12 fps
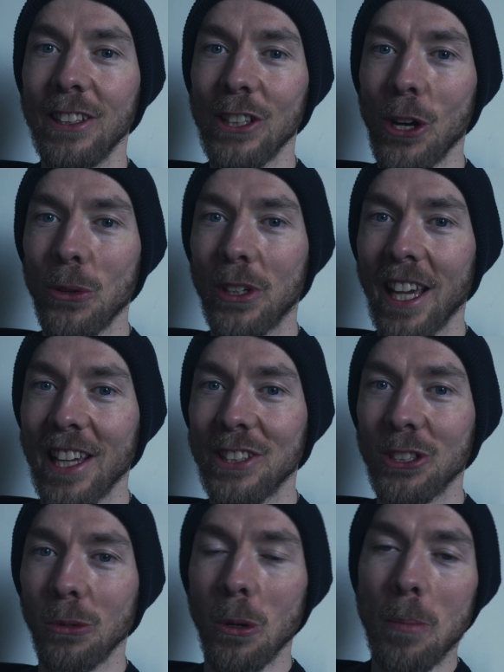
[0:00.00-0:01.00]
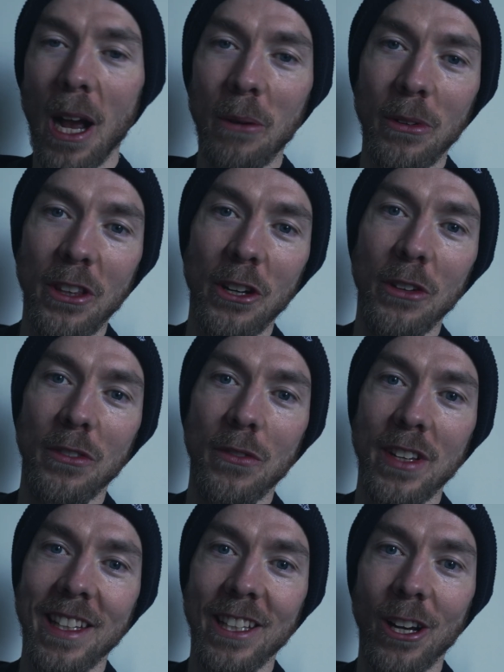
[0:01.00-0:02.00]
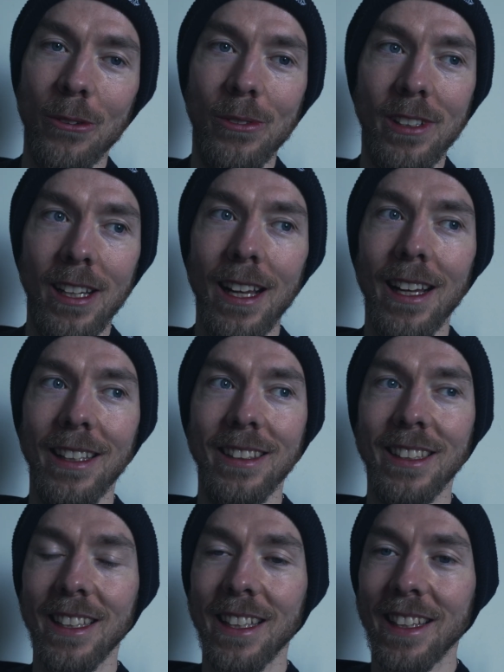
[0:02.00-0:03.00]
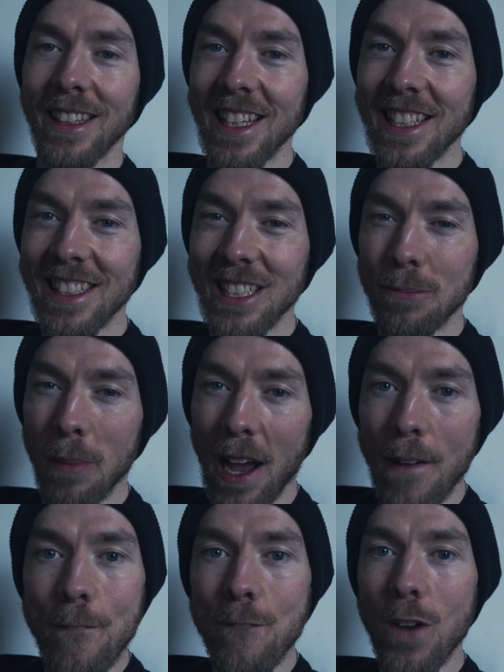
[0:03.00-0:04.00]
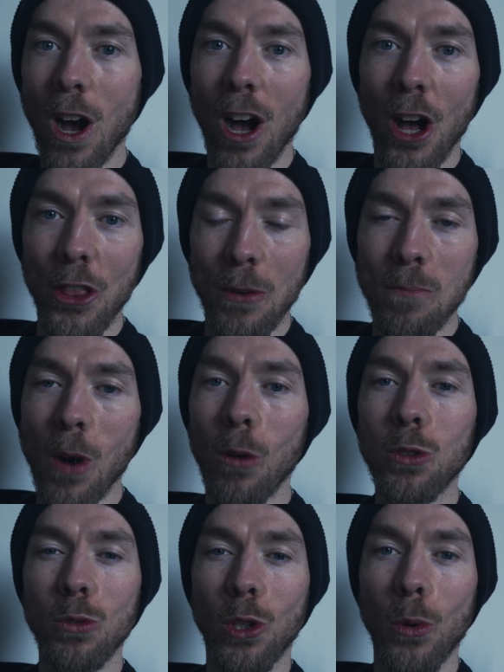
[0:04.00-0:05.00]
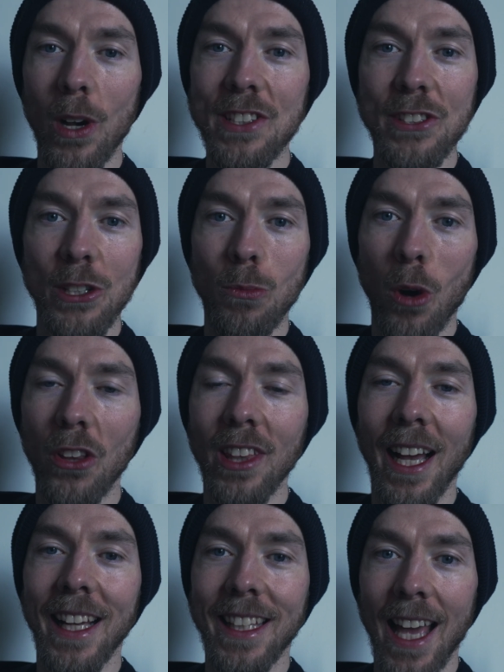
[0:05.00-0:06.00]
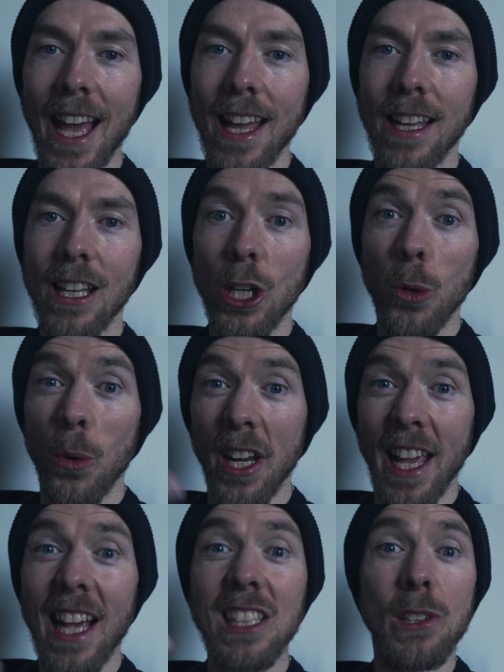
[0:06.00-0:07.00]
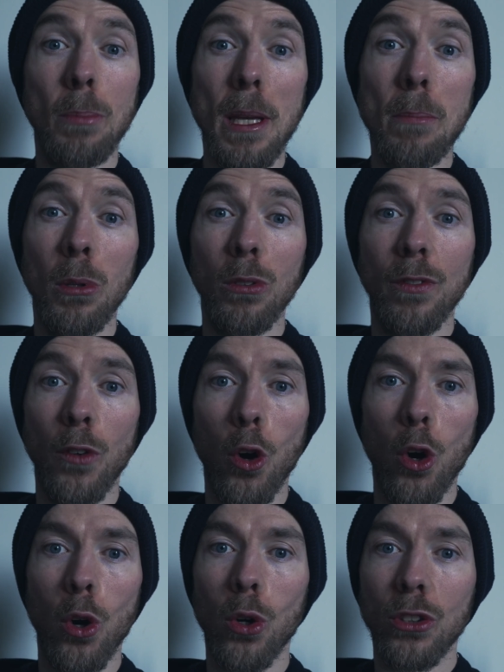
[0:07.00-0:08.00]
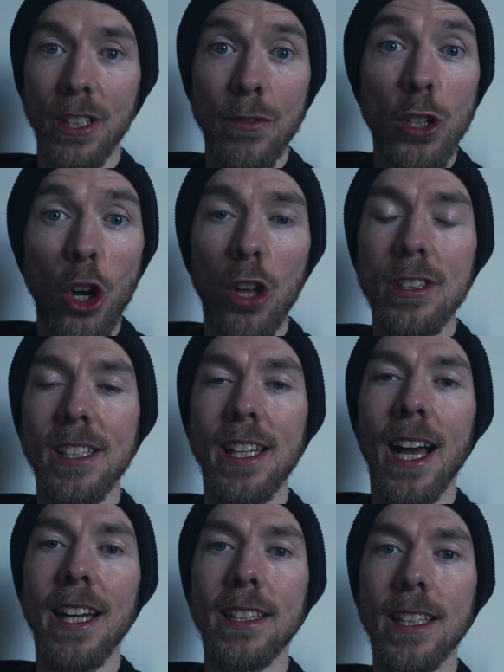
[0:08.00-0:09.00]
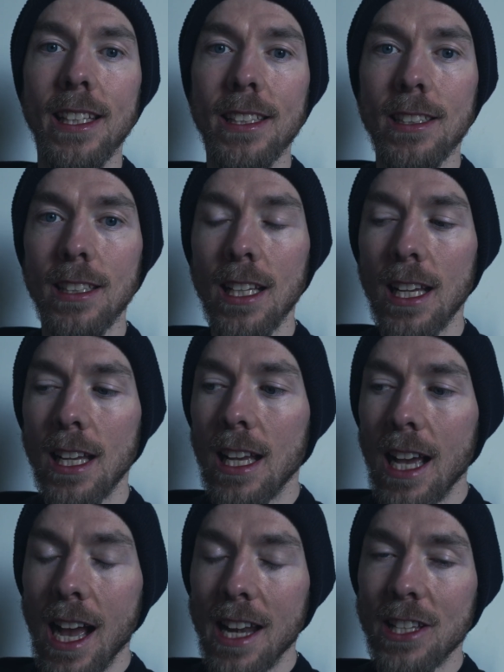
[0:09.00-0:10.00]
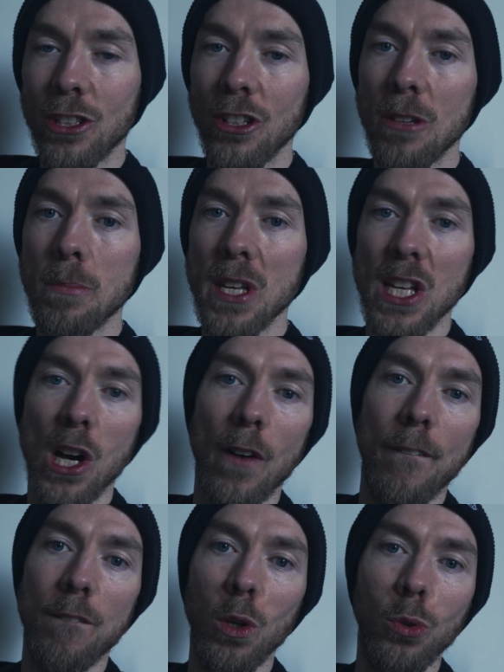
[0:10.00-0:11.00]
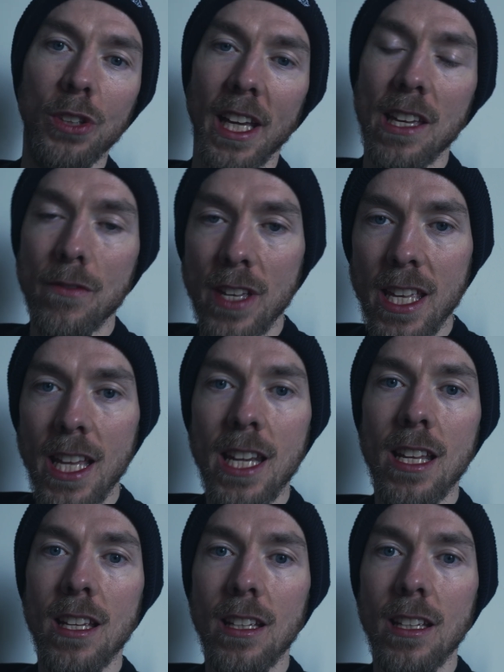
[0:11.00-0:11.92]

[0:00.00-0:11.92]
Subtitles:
Okay, so we're back with another video, and this is by far the most requested one that I get when I ask people for different content ideas, and it's going to be a full day of eating.